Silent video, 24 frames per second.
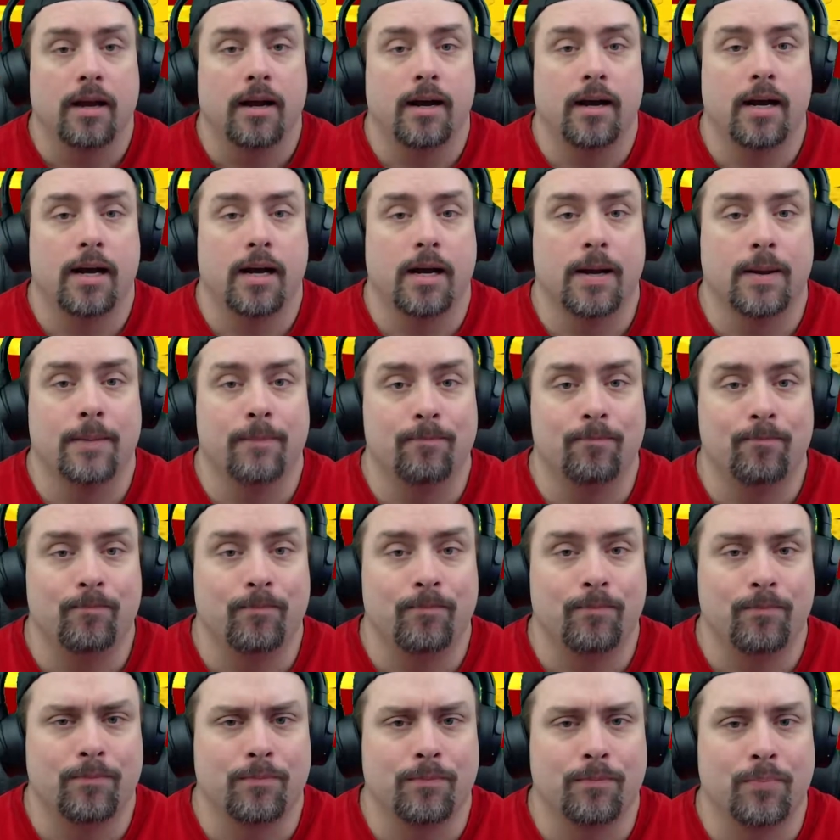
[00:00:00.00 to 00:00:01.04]

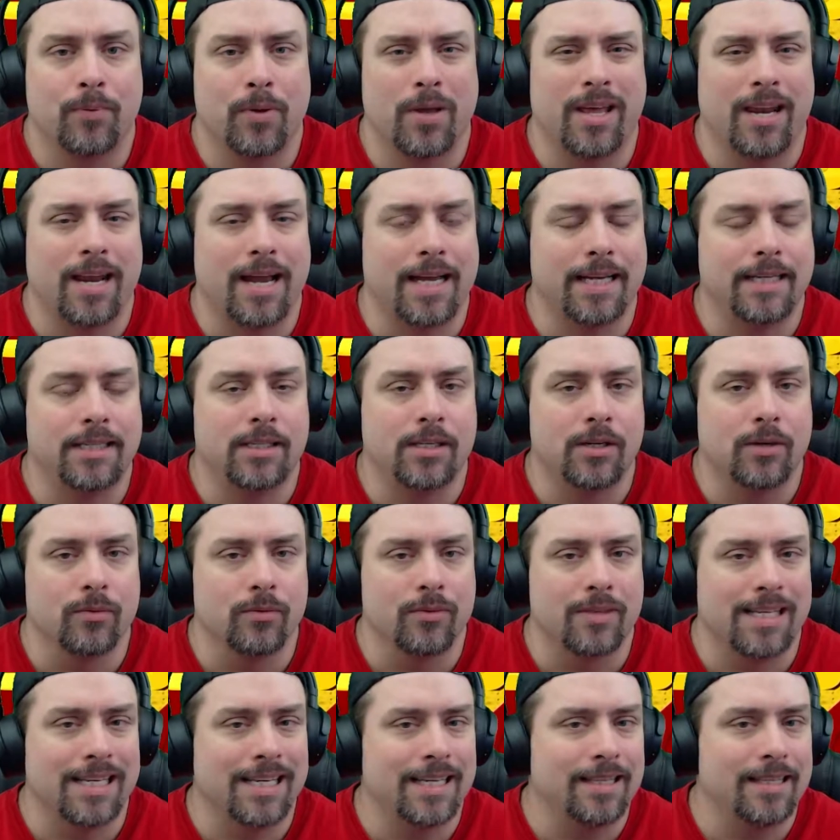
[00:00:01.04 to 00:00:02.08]
but I
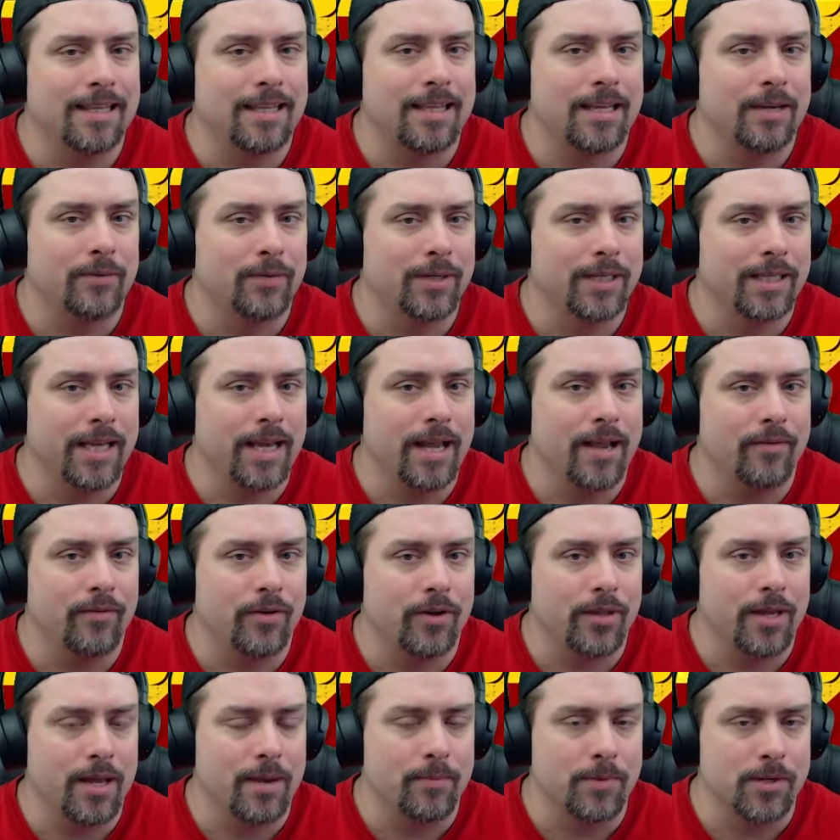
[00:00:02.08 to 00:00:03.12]
don't think that they really have
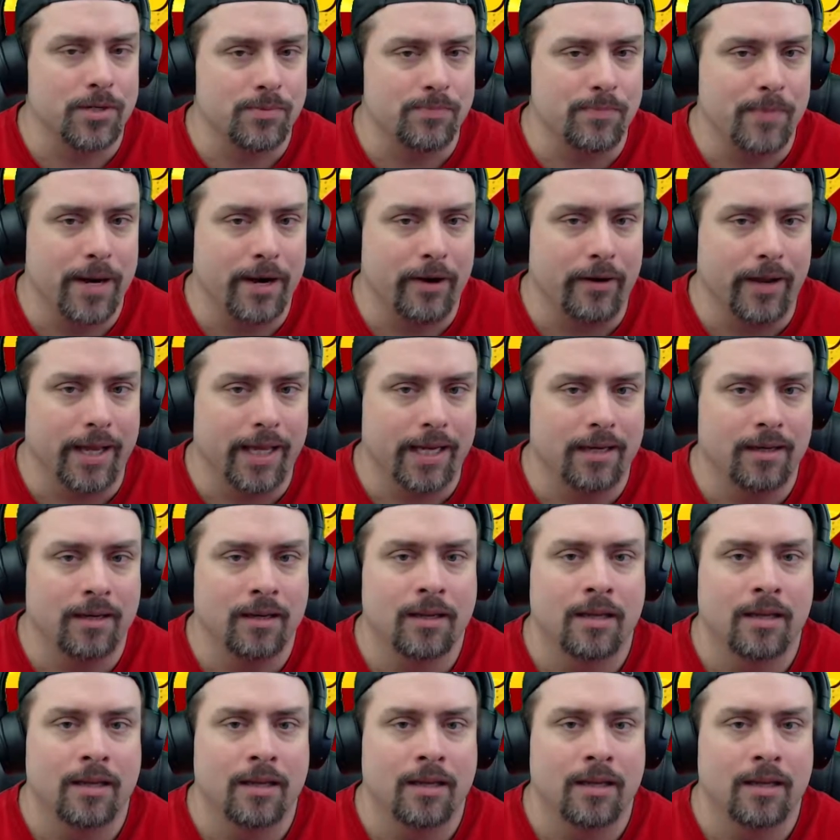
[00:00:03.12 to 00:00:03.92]
all that much merit.